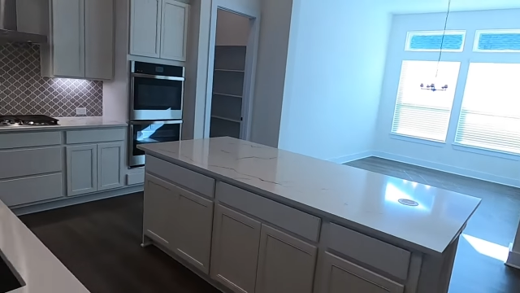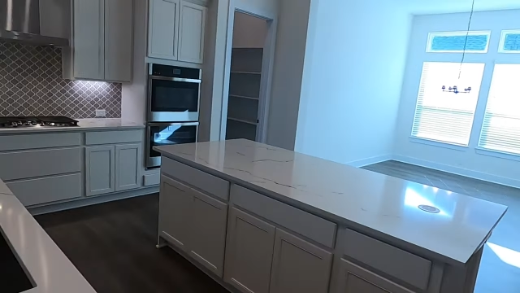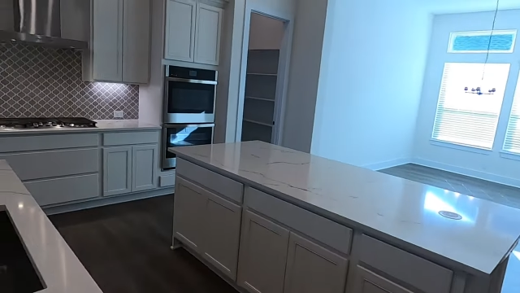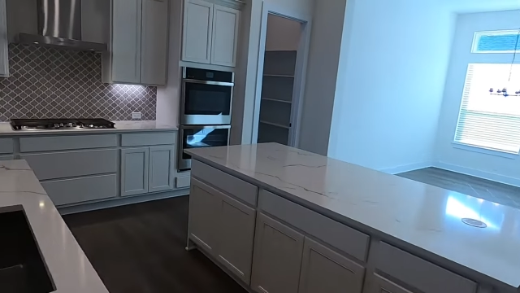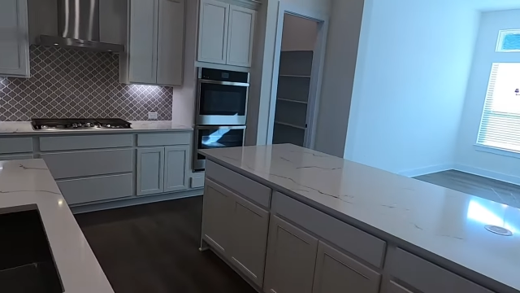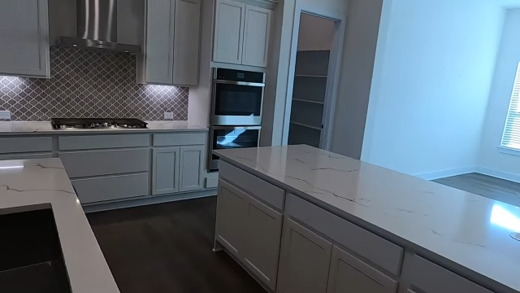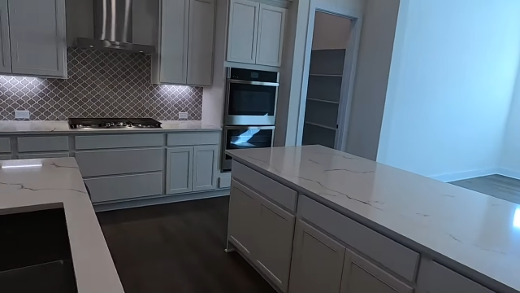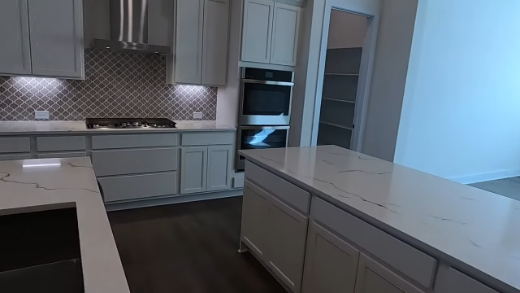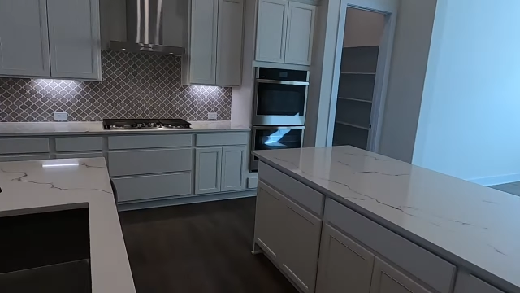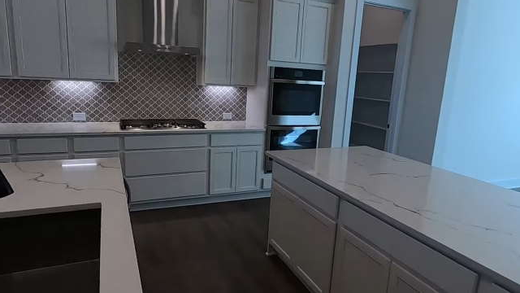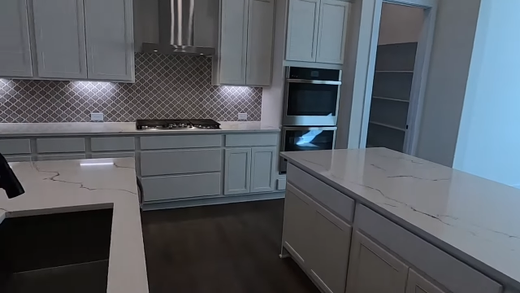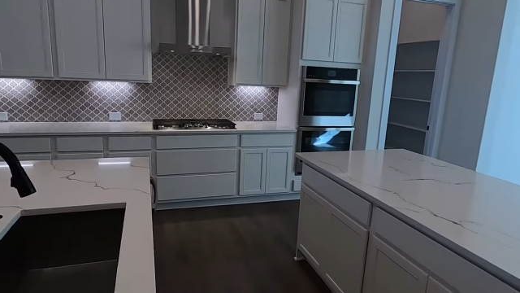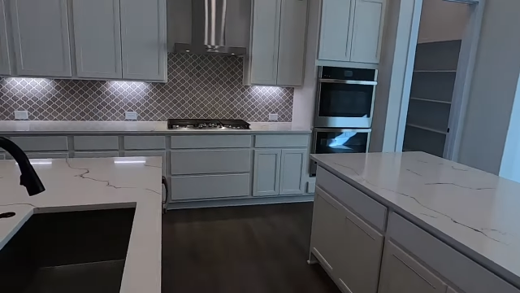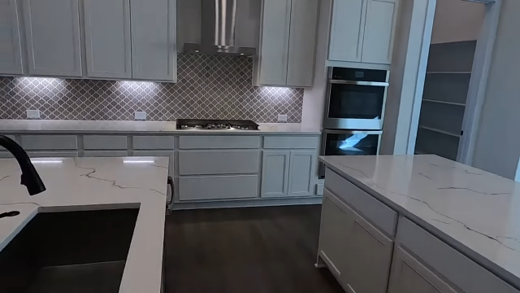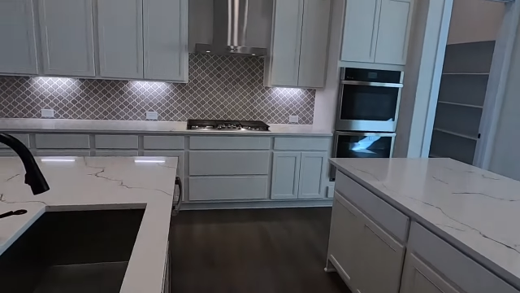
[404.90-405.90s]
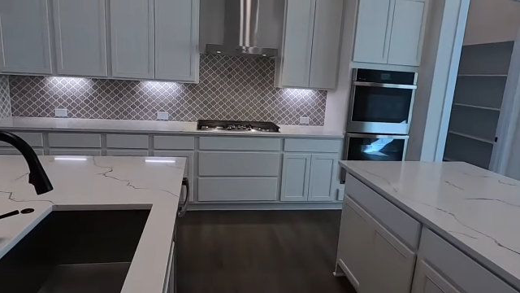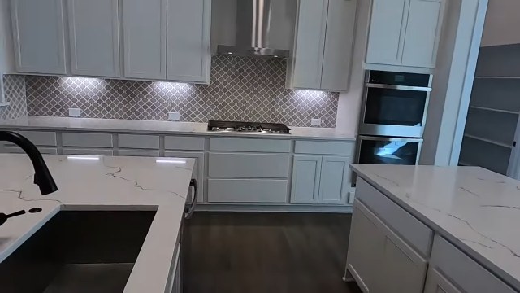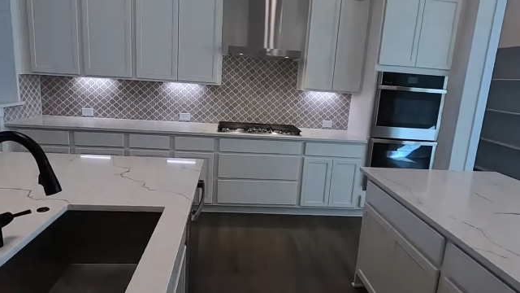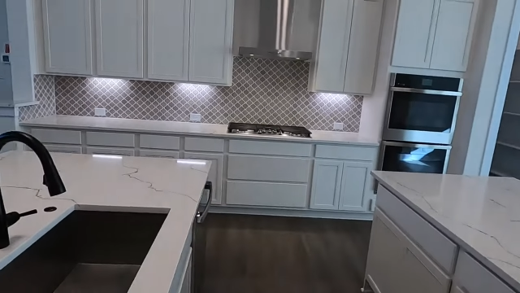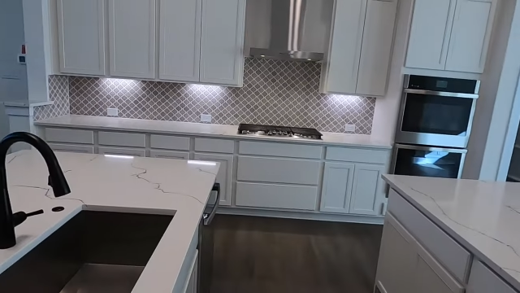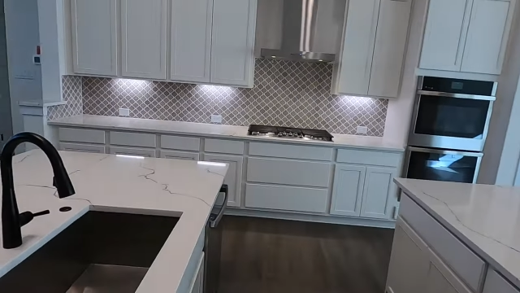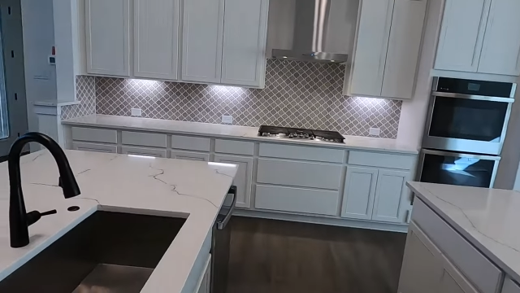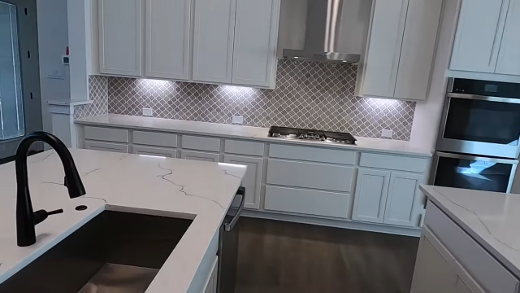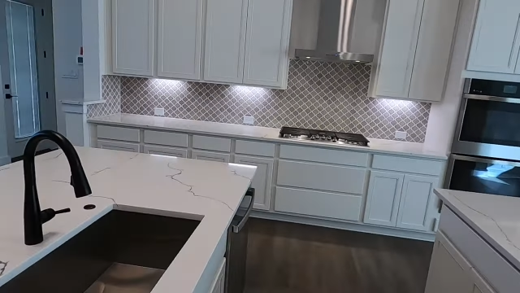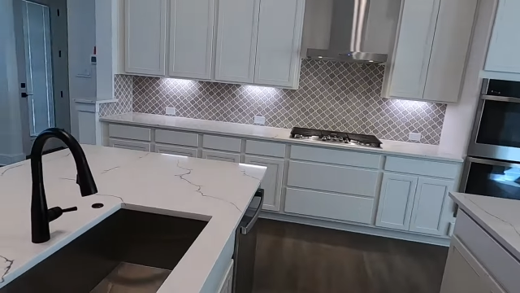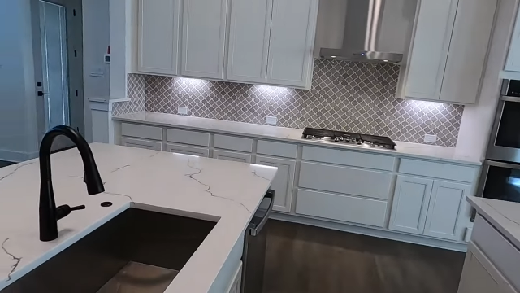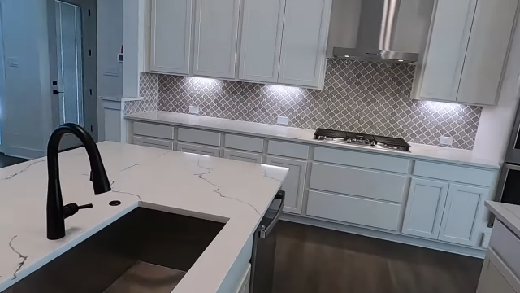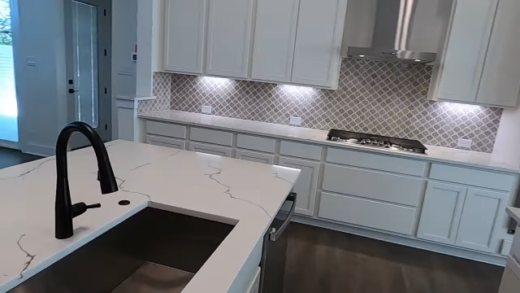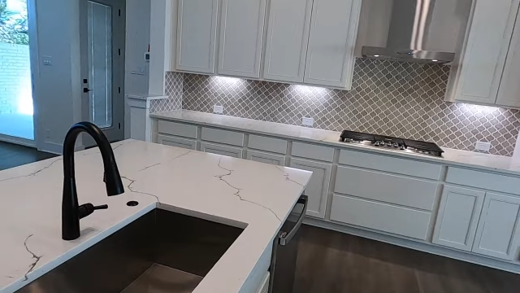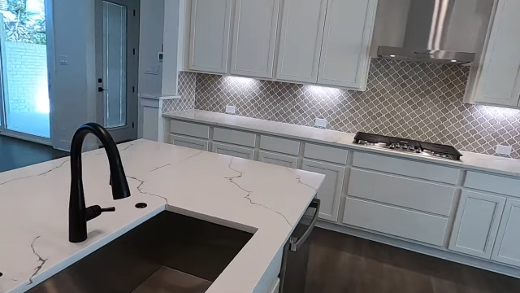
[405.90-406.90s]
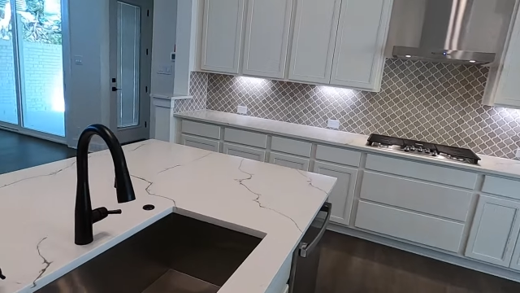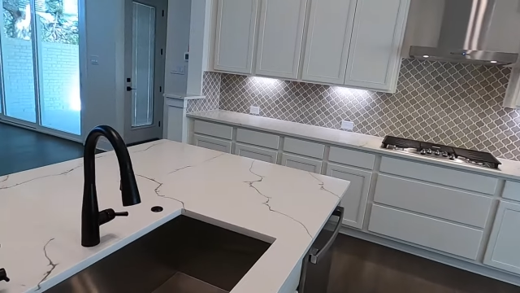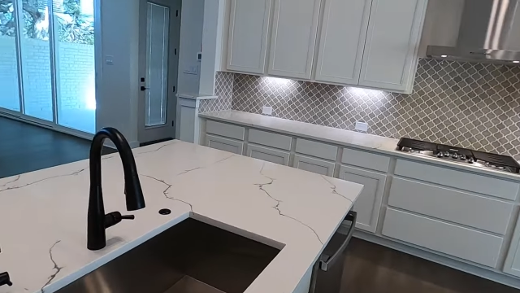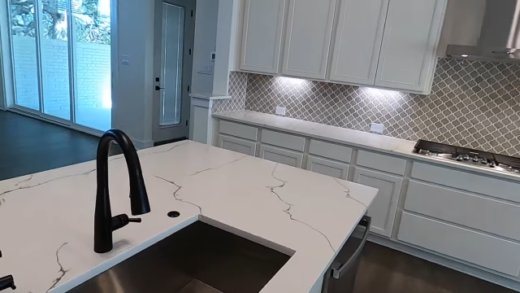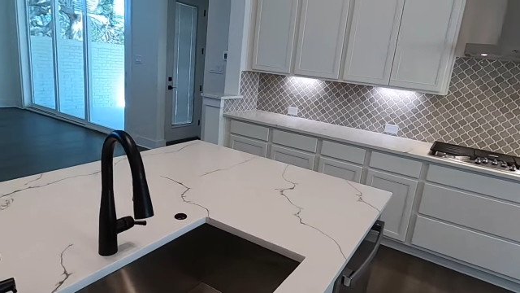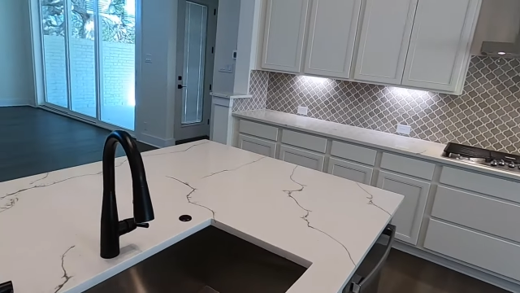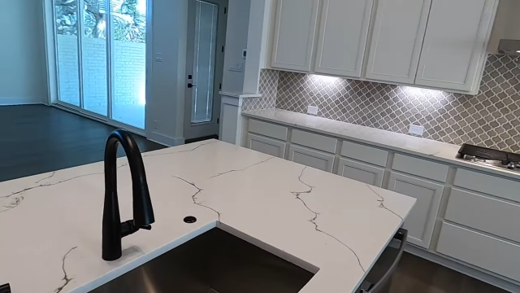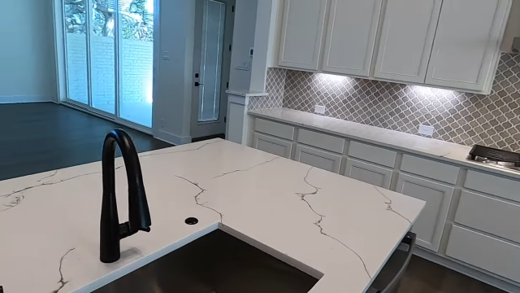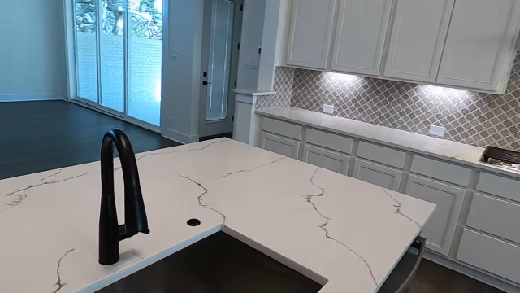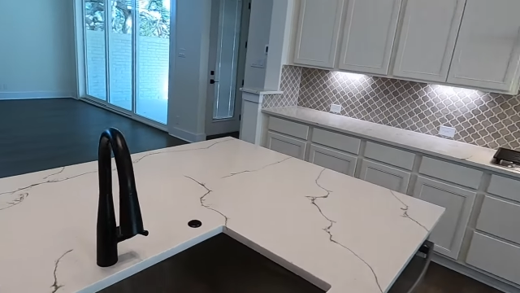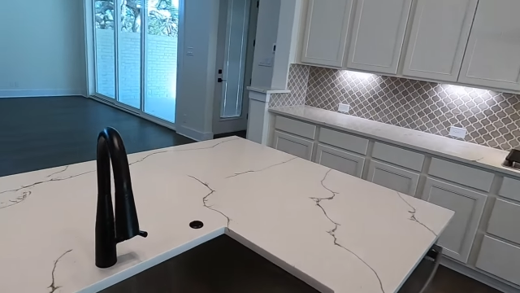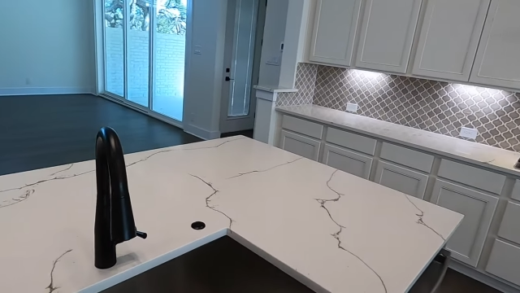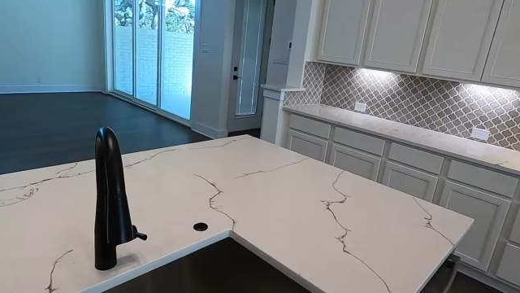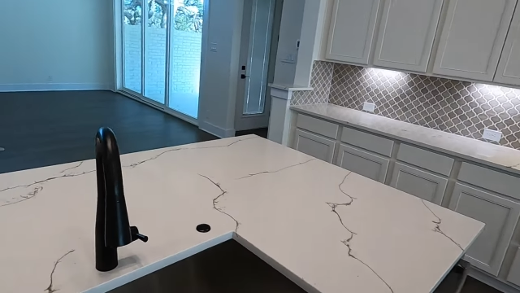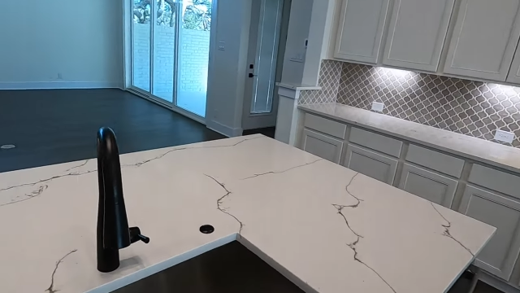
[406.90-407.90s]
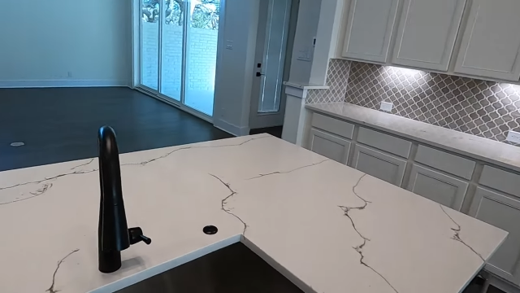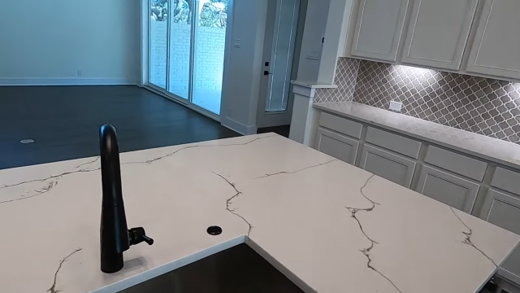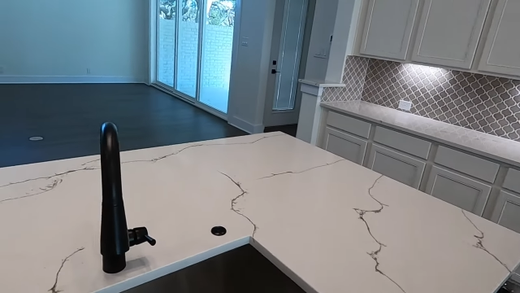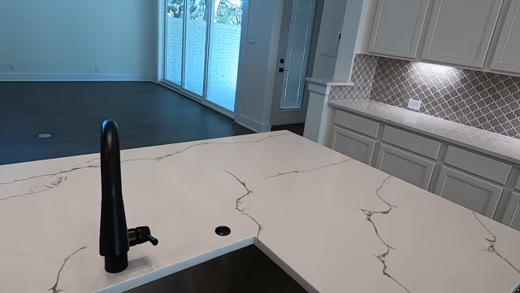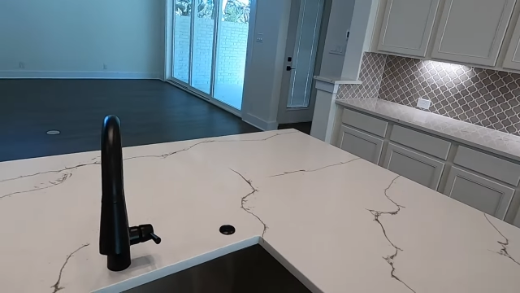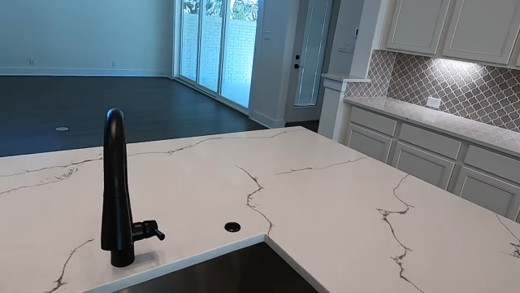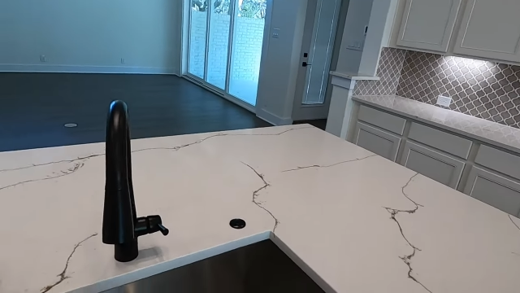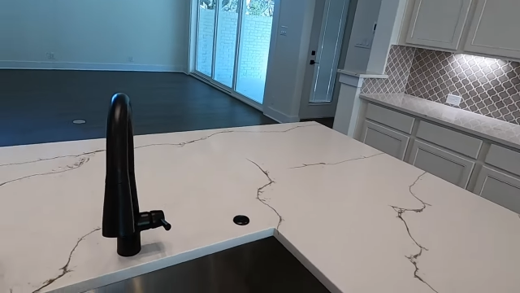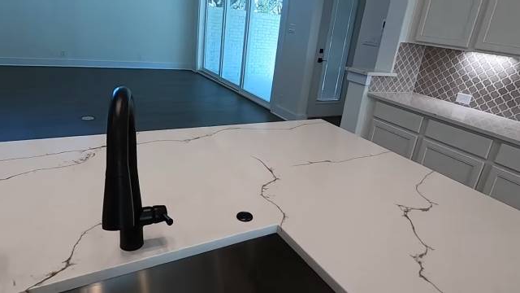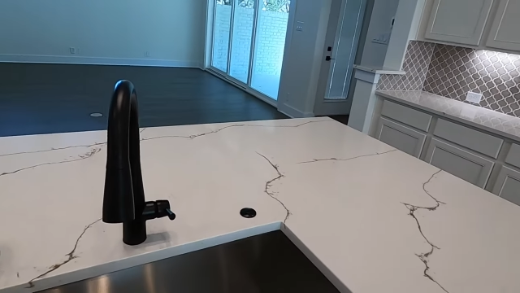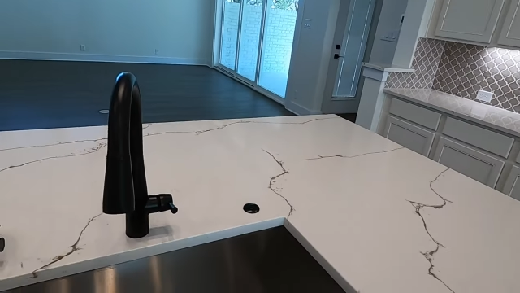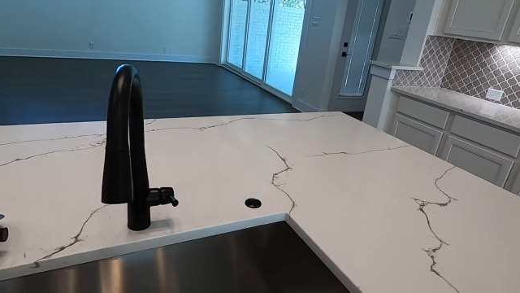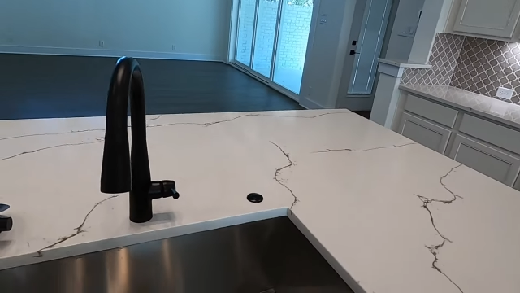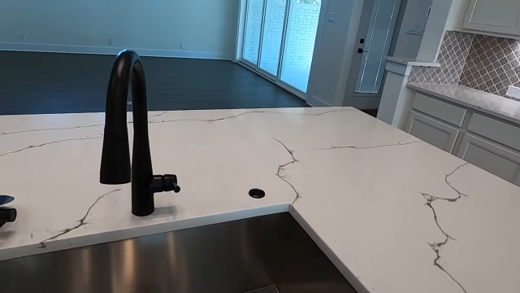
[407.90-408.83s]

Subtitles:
(no speaker visible)